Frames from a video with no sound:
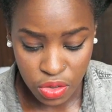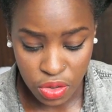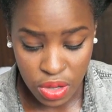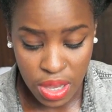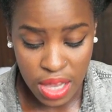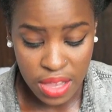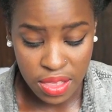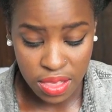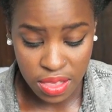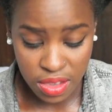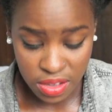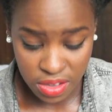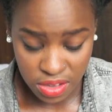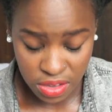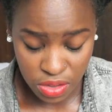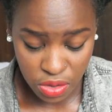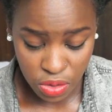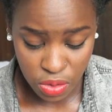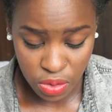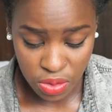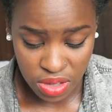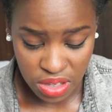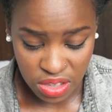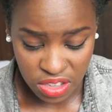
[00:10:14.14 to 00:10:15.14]
And this is
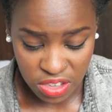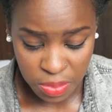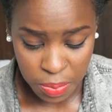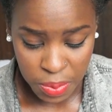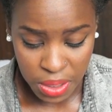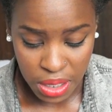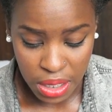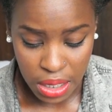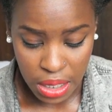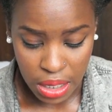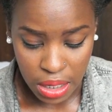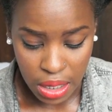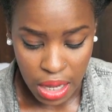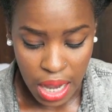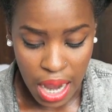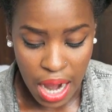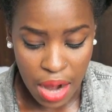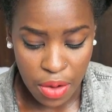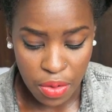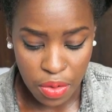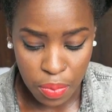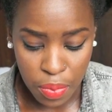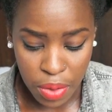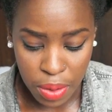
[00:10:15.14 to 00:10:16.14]
Susan speaking.
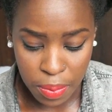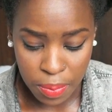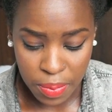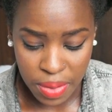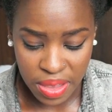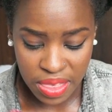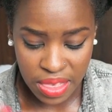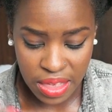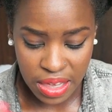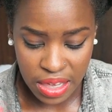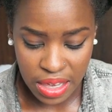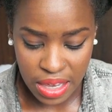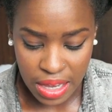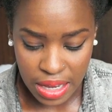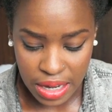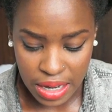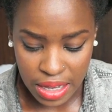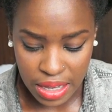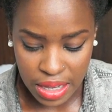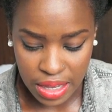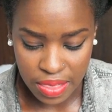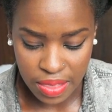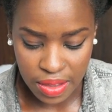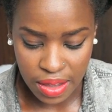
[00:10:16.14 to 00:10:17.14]
I remember the
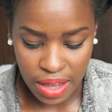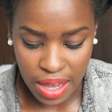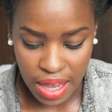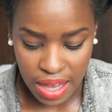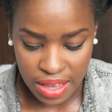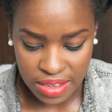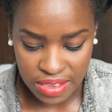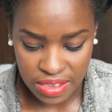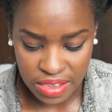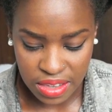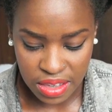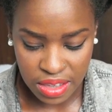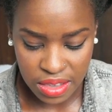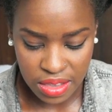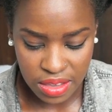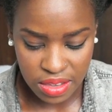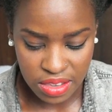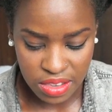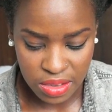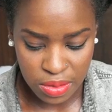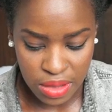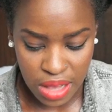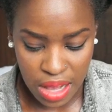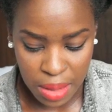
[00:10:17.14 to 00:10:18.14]
yelling and the cussing and the
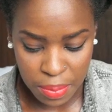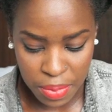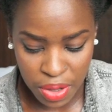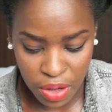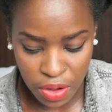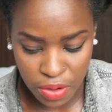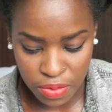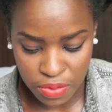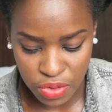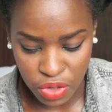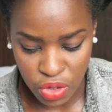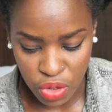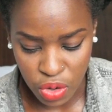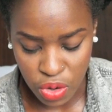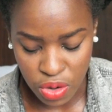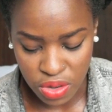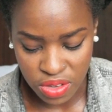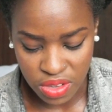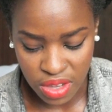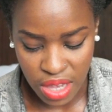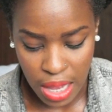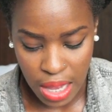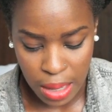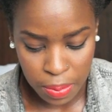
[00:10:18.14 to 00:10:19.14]
slamming of
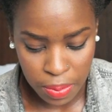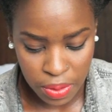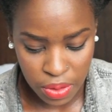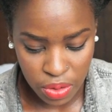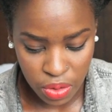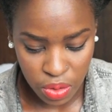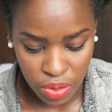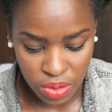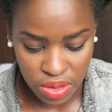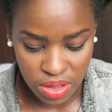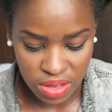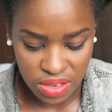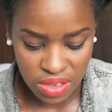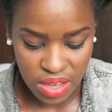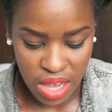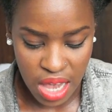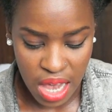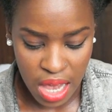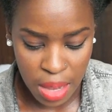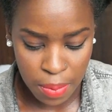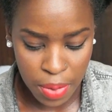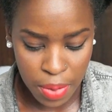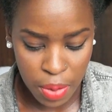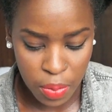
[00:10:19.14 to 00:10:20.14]
doors. It happened all the
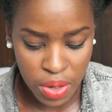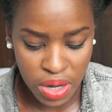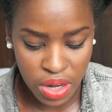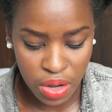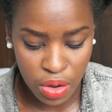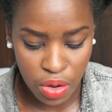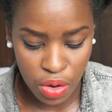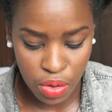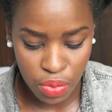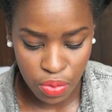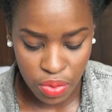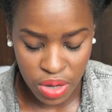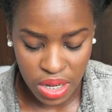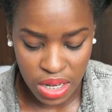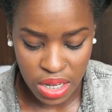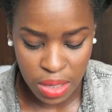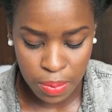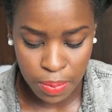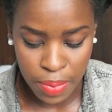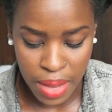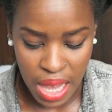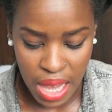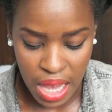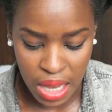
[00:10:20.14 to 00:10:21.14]
time, but when it got really
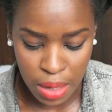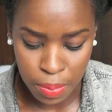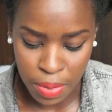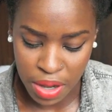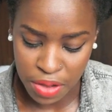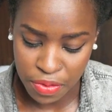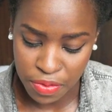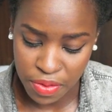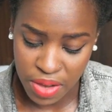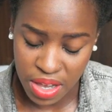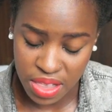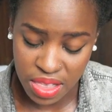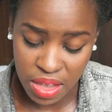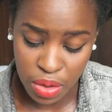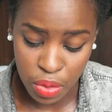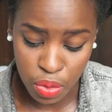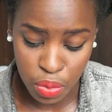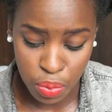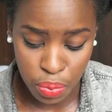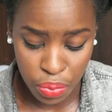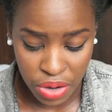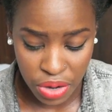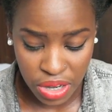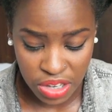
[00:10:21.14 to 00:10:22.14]
bad, my father
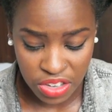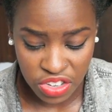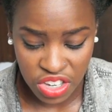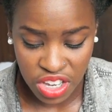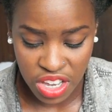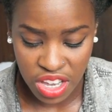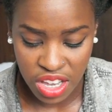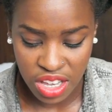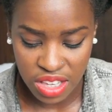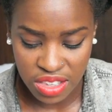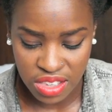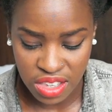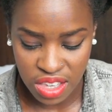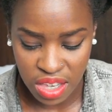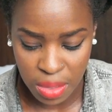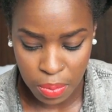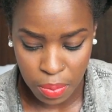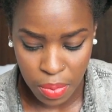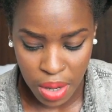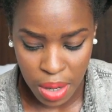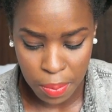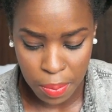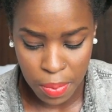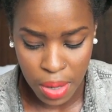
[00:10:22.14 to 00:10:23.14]
would break chairs, hit
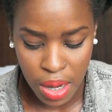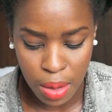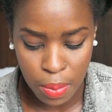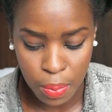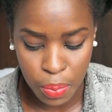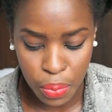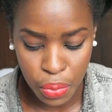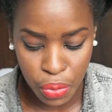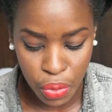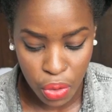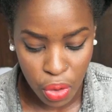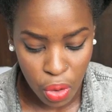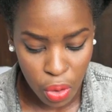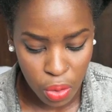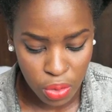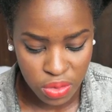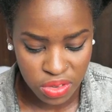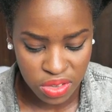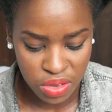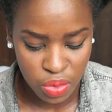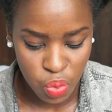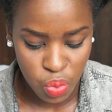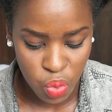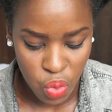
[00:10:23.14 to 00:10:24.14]
my mom, put
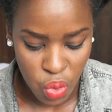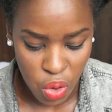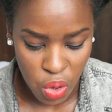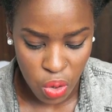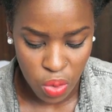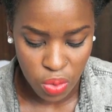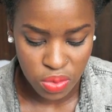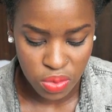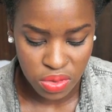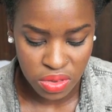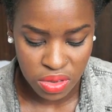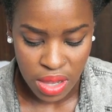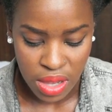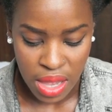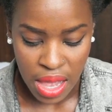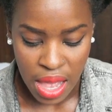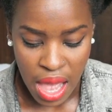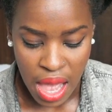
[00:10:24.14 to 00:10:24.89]
holes in walls.